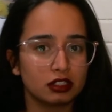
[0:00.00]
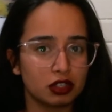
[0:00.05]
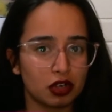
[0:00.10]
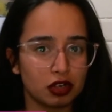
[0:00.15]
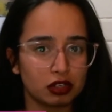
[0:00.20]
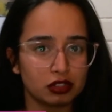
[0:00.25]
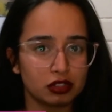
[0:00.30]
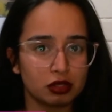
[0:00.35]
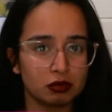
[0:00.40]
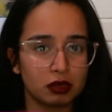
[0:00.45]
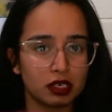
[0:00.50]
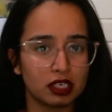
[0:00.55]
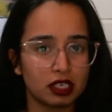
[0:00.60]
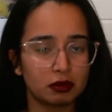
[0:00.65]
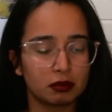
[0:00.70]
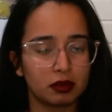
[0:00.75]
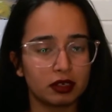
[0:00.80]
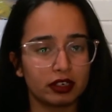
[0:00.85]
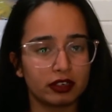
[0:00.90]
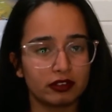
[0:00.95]
talks to
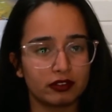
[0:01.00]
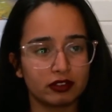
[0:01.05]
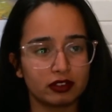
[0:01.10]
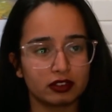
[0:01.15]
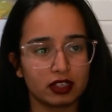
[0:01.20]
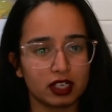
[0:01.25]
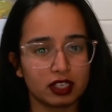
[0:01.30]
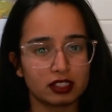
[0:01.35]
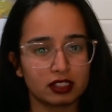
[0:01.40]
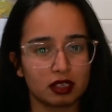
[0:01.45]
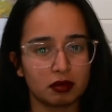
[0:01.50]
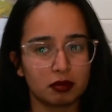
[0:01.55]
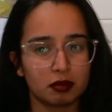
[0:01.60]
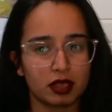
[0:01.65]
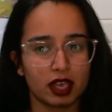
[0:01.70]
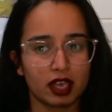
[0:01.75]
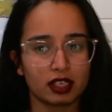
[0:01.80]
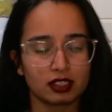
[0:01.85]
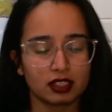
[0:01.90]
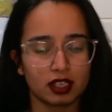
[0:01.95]
multiple different REST
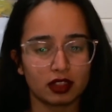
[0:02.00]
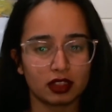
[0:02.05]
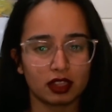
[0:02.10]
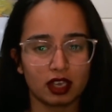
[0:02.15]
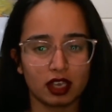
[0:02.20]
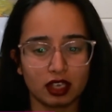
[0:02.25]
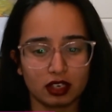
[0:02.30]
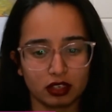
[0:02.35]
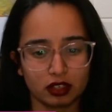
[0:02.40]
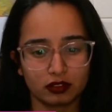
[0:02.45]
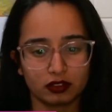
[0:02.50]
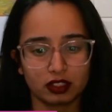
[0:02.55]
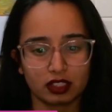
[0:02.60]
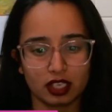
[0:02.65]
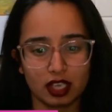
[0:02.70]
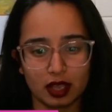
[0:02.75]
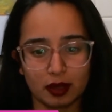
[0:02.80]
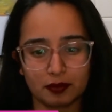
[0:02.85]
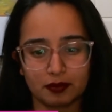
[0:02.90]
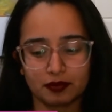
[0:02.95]
APIs at the end of the
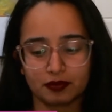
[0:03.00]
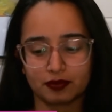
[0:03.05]
day.